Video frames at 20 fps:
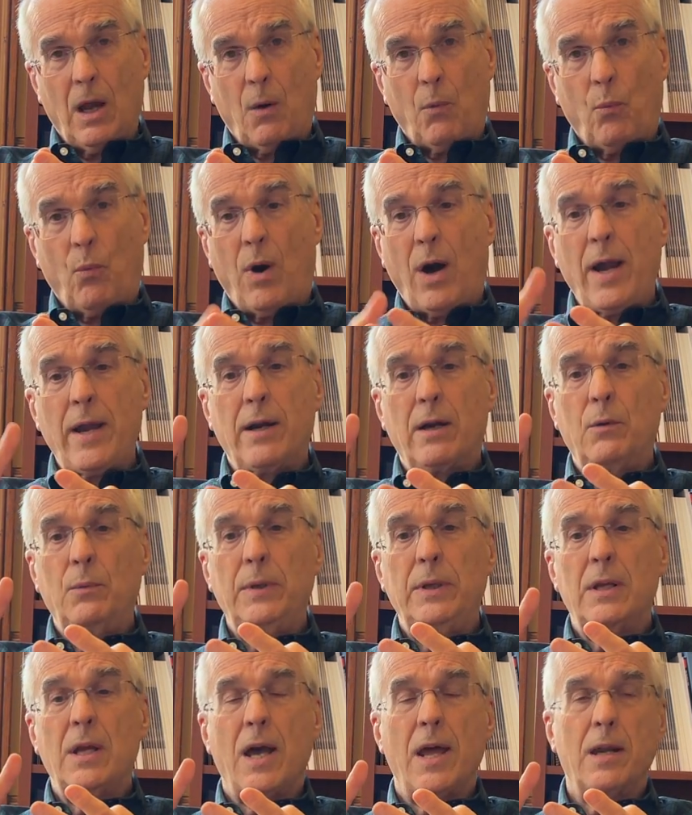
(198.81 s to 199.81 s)
Why are
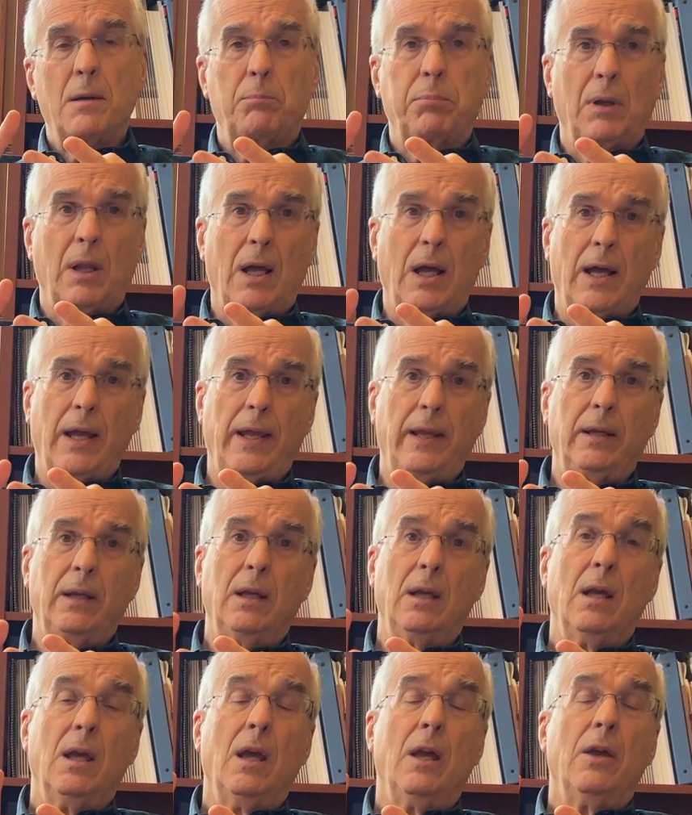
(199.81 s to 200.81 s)
we not
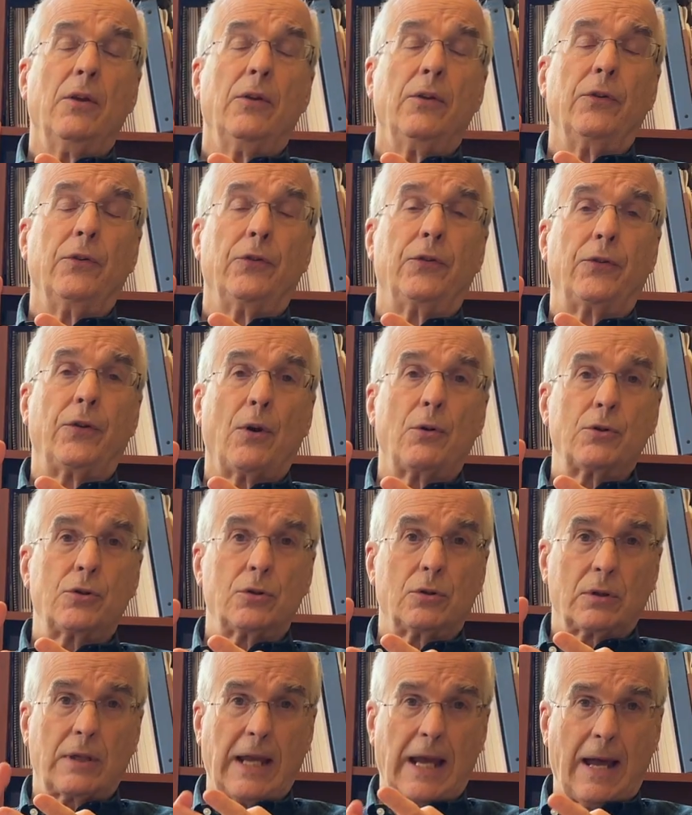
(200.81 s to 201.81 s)
applying
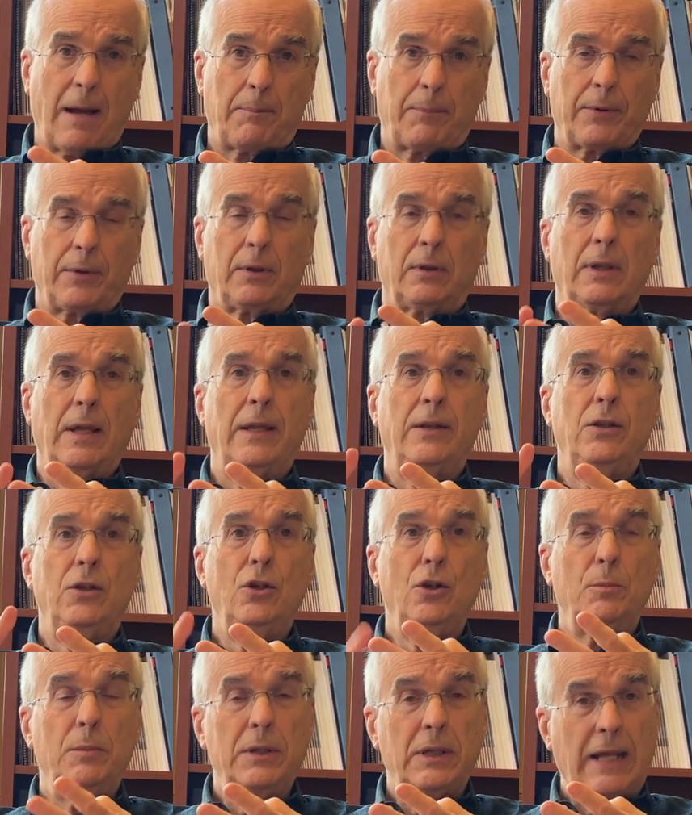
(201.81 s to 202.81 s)
social capital and
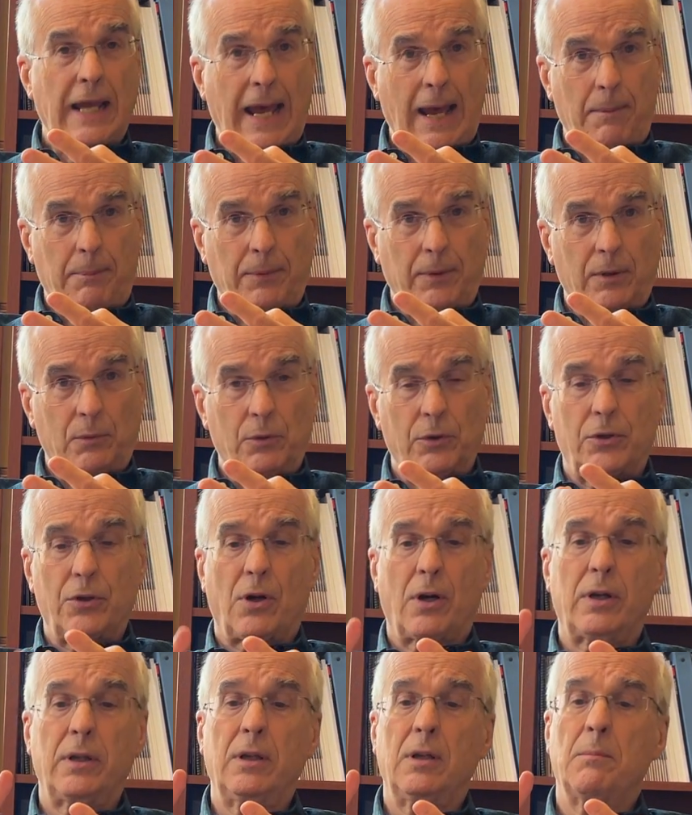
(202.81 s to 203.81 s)
human capital? We're
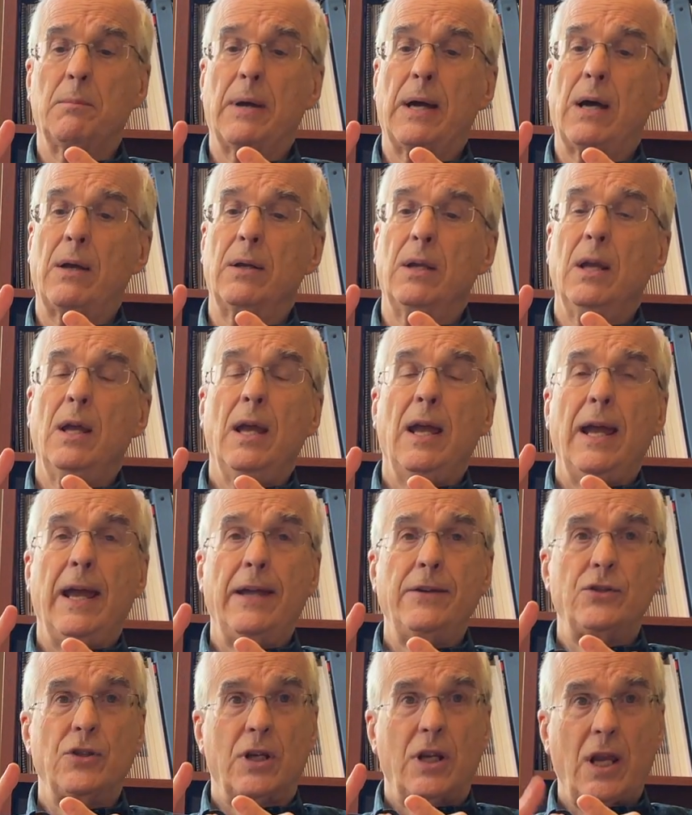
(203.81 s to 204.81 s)
talking about
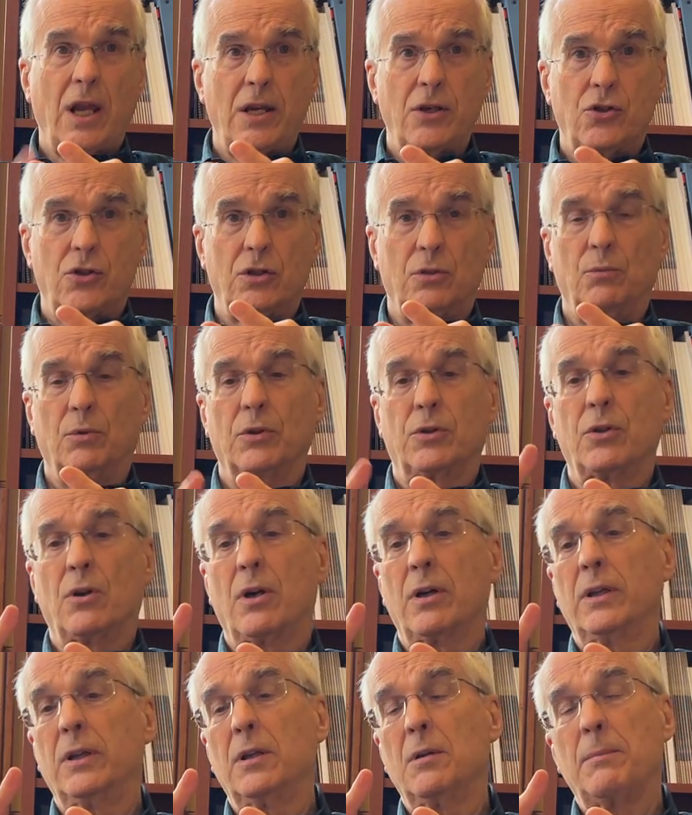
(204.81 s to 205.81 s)
education. We're
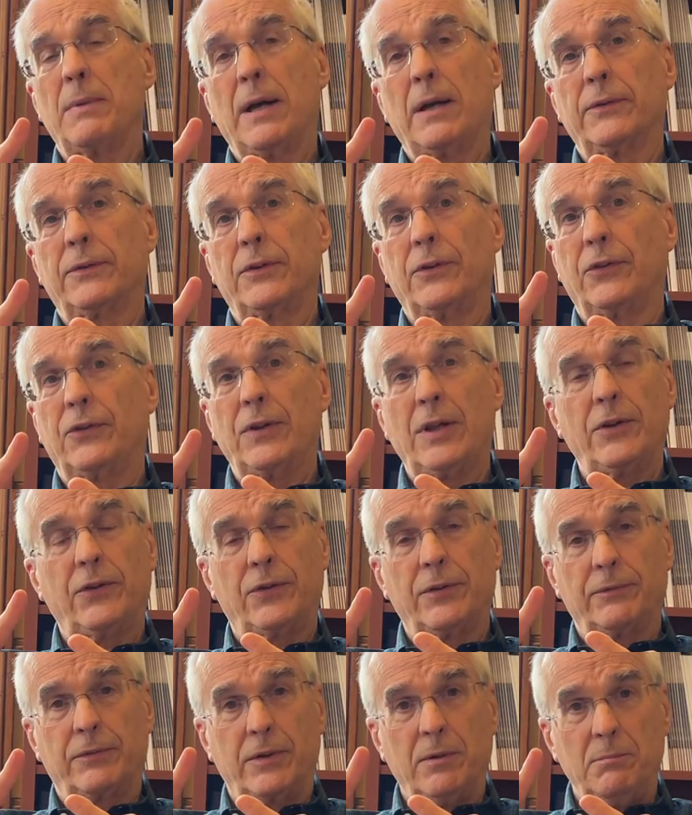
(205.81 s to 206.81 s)
talking about the sense
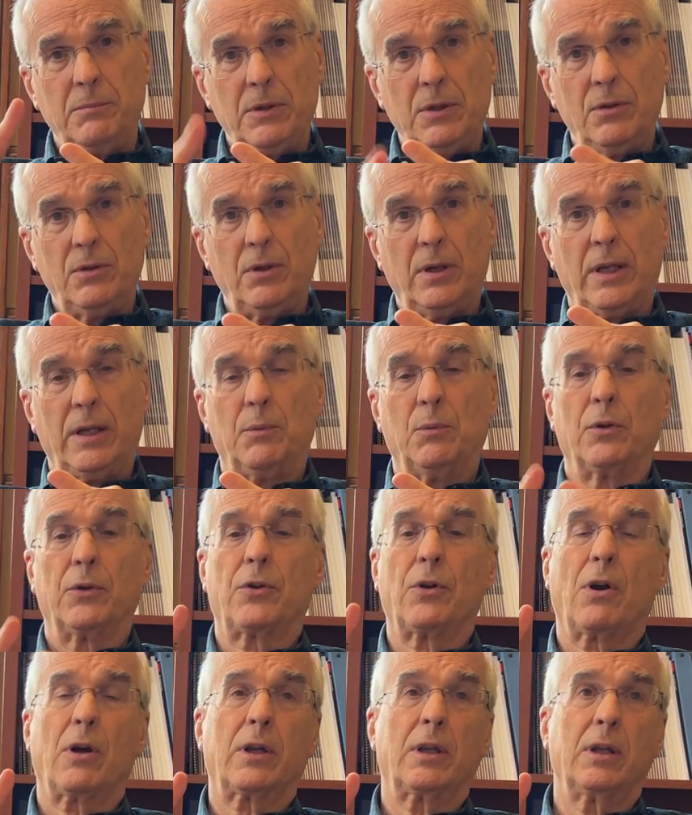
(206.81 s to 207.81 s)
of community. We're
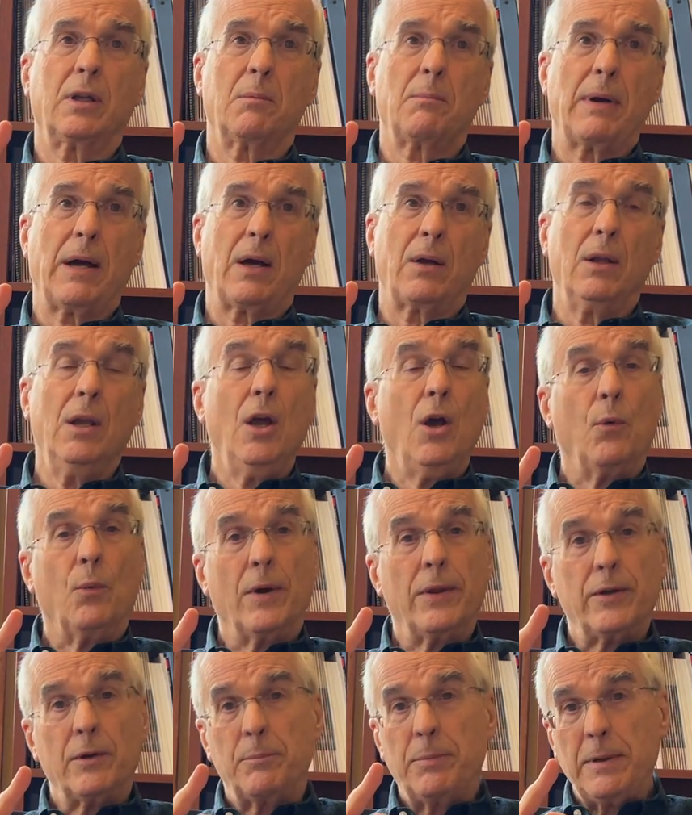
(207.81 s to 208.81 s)
talking about
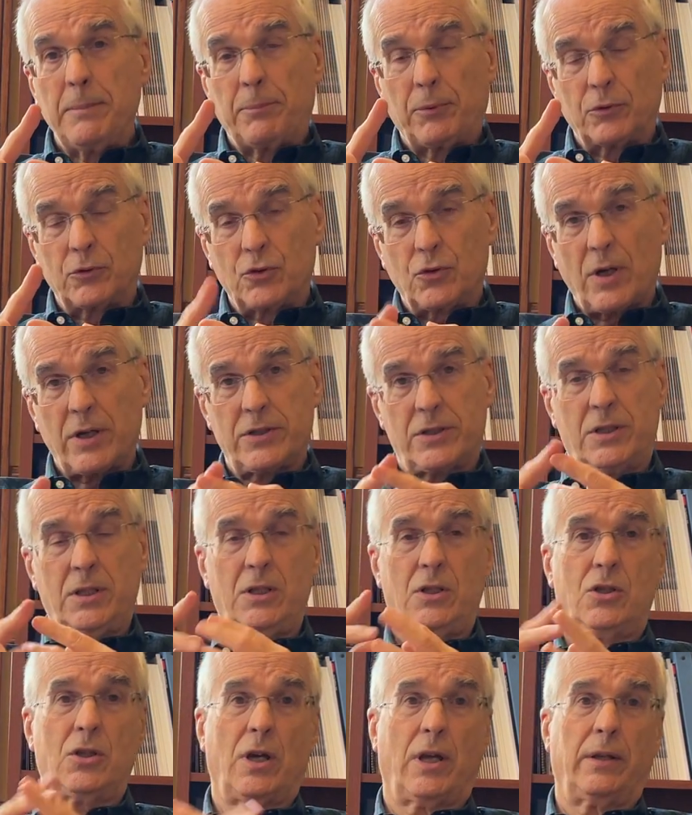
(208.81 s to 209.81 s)
whether people trust
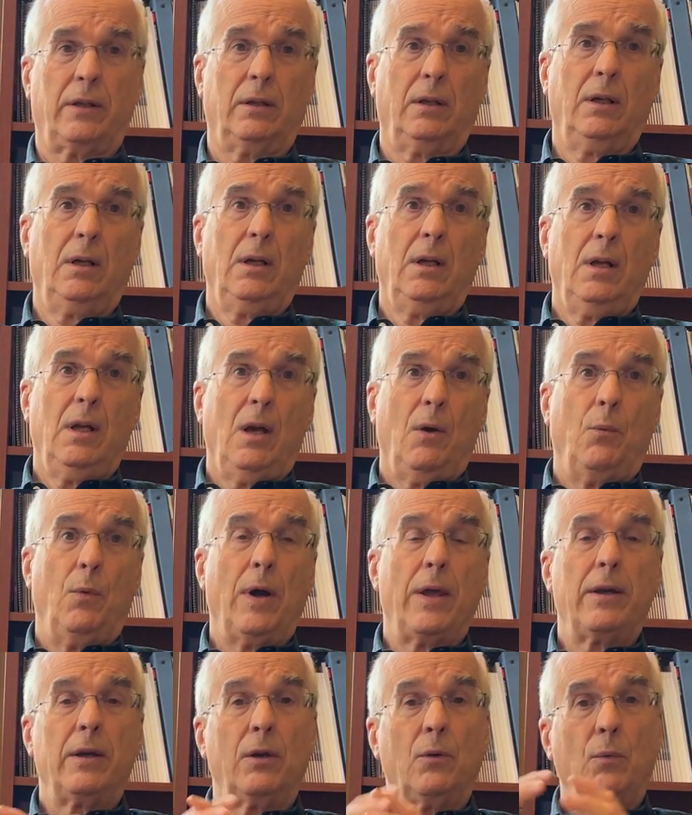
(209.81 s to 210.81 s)
each other,
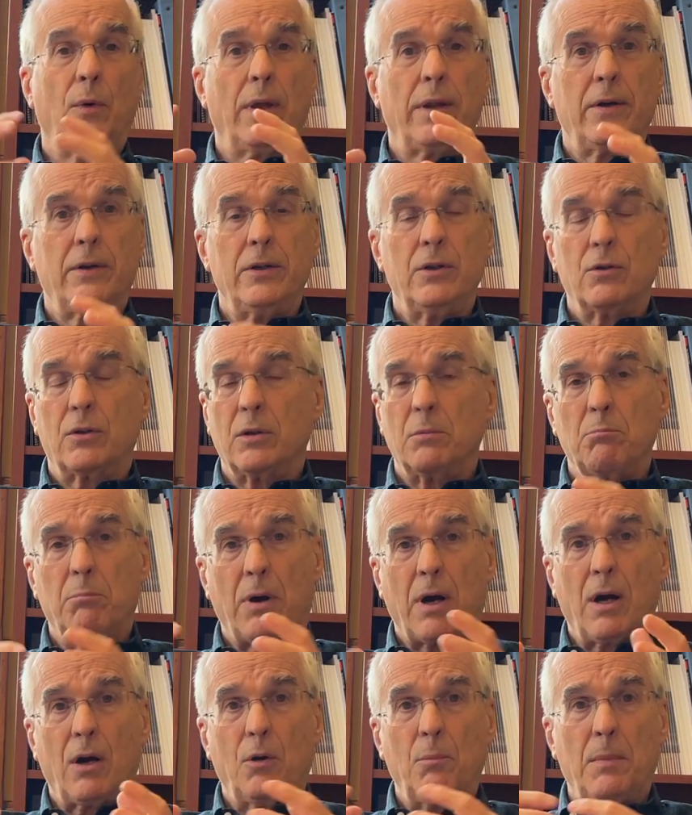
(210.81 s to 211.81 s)
whether you can
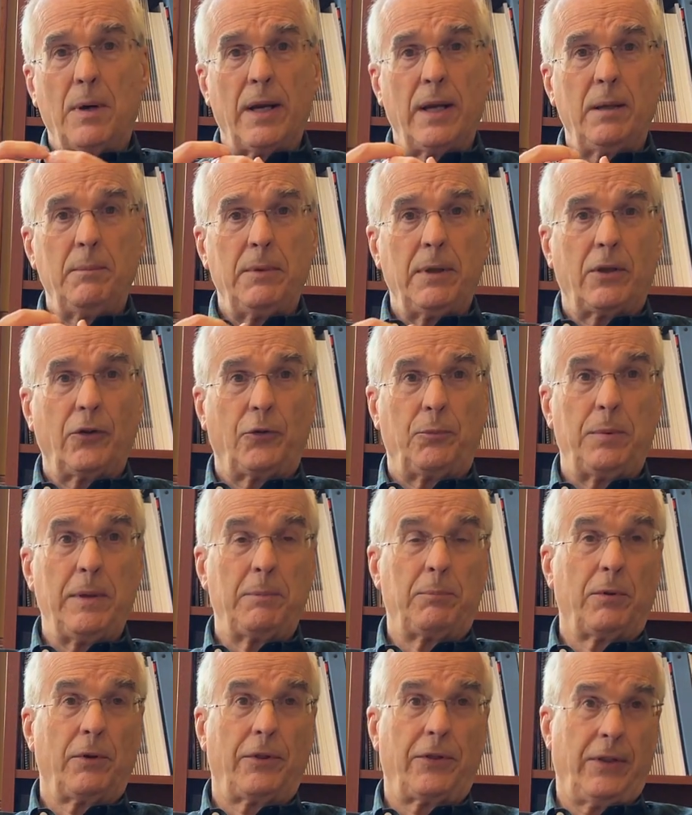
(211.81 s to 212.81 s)
borrow money because
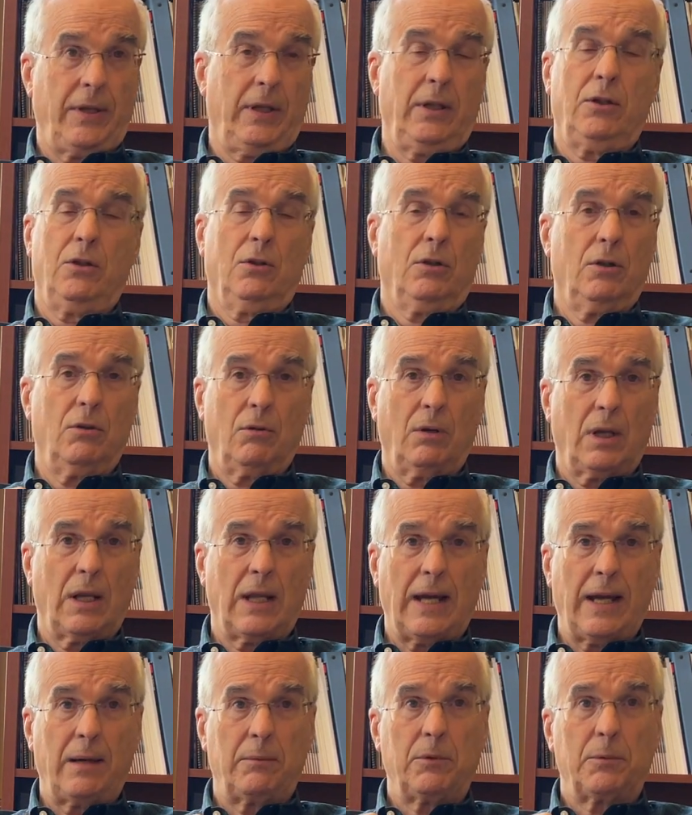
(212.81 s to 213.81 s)
people think you're a
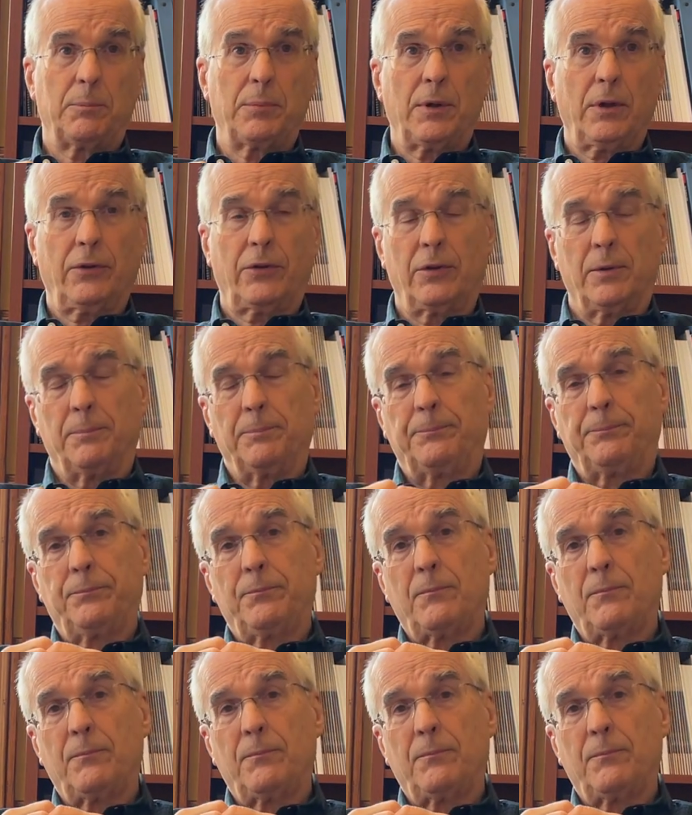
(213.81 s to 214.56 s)
reliable person.